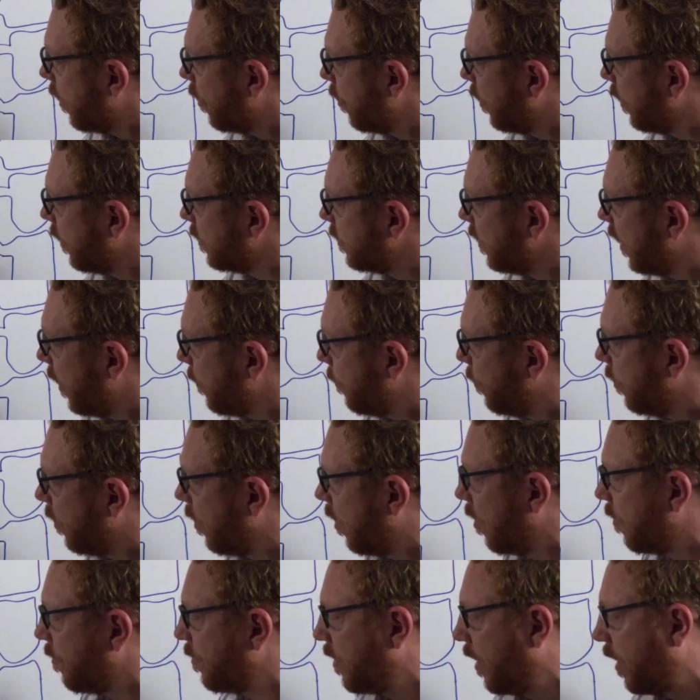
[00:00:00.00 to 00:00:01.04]
a good
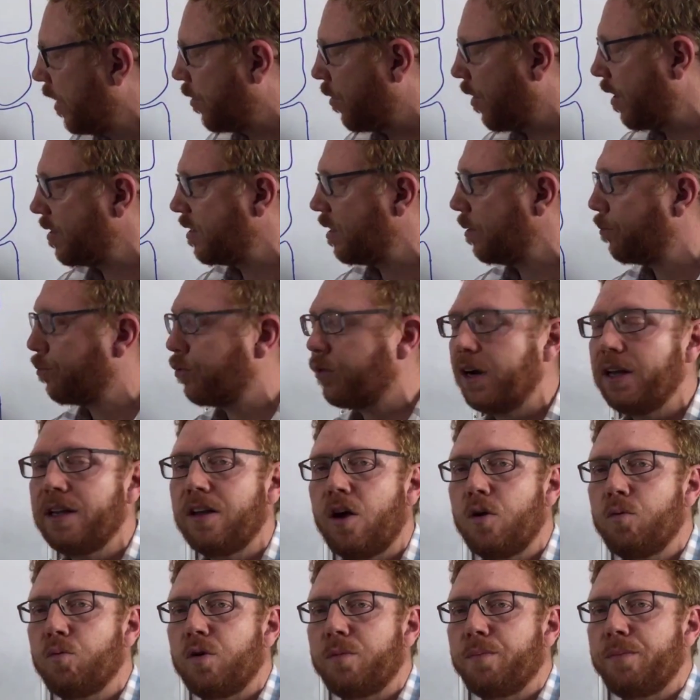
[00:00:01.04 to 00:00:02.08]
example of decrease in
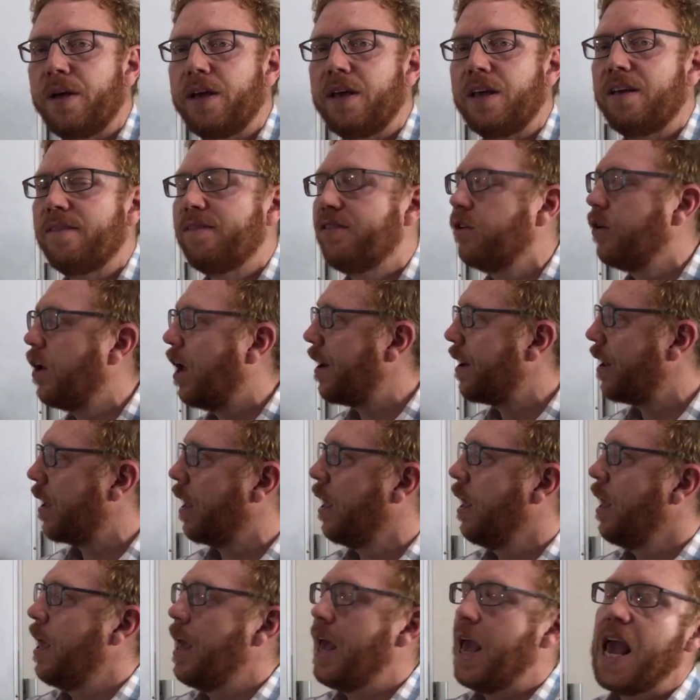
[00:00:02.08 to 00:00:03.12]
preload would be if you had
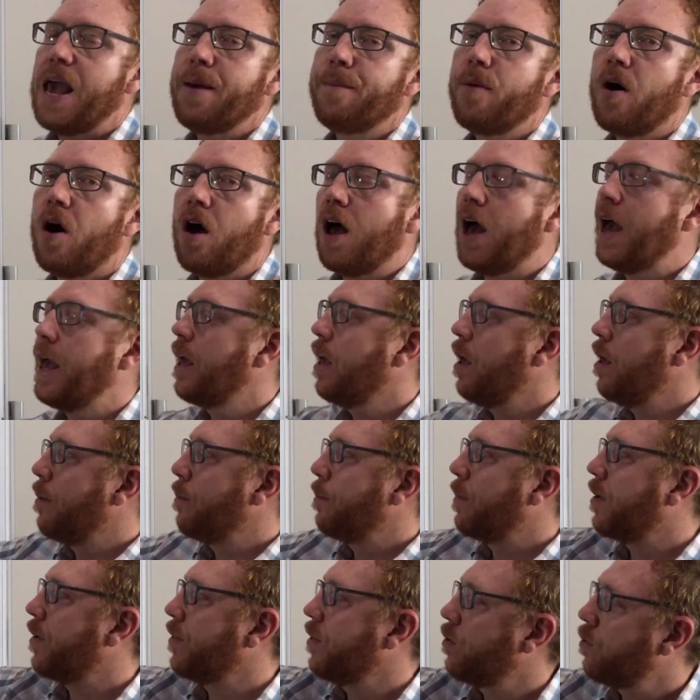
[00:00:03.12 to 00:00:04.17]
a MI,
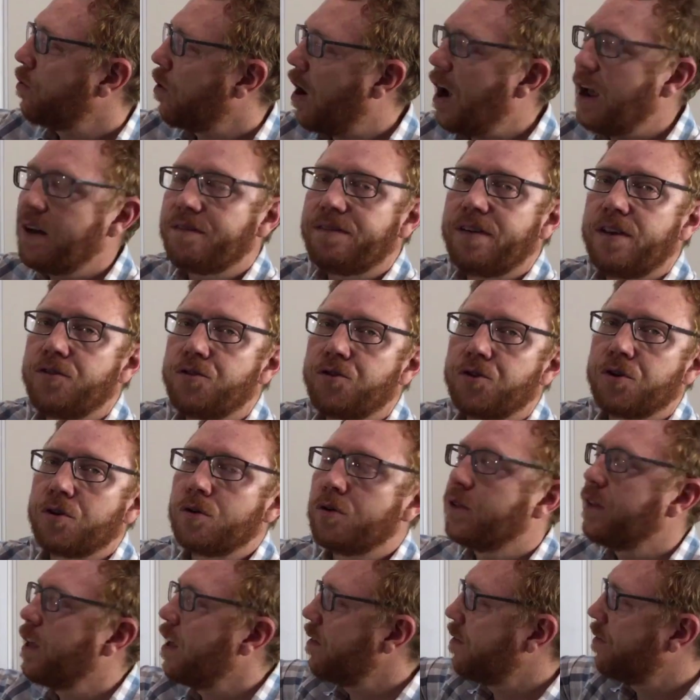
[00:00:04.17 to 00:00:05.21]
but on the right
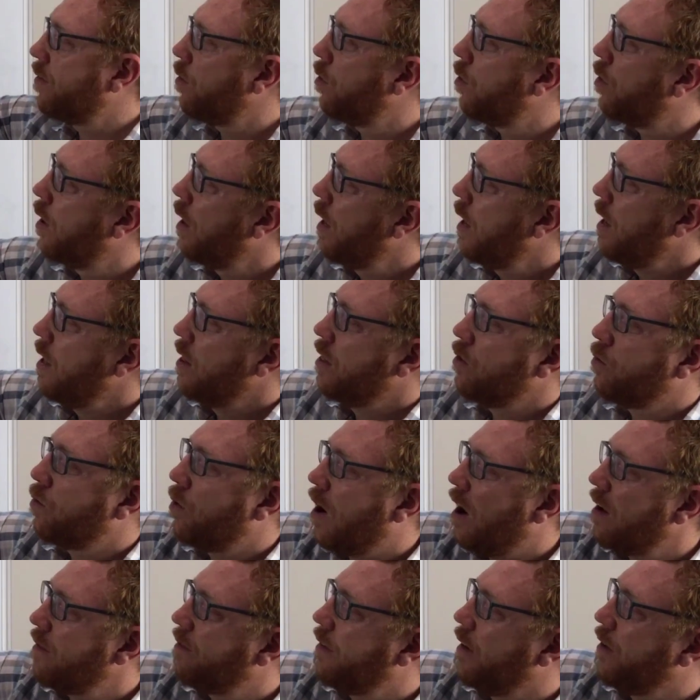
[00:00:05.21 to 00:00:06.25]
ventricle. Therefore, the
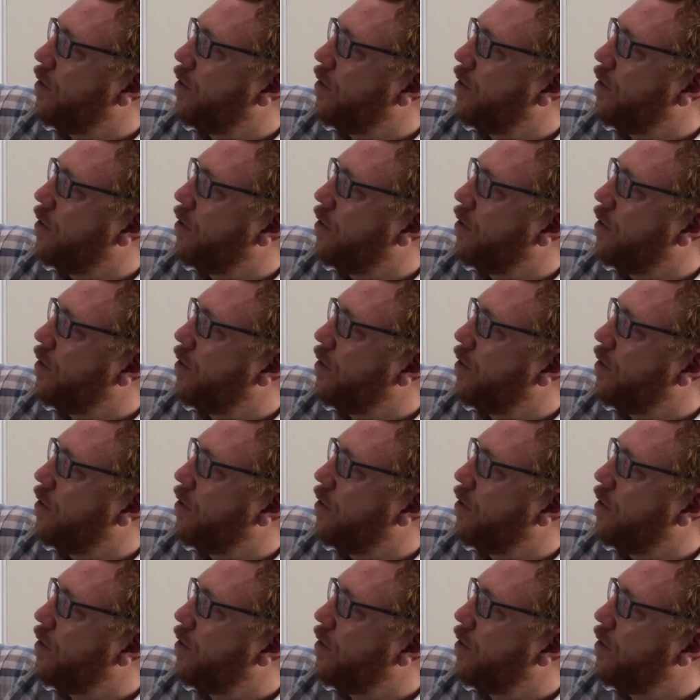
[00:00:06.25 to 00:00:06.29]
right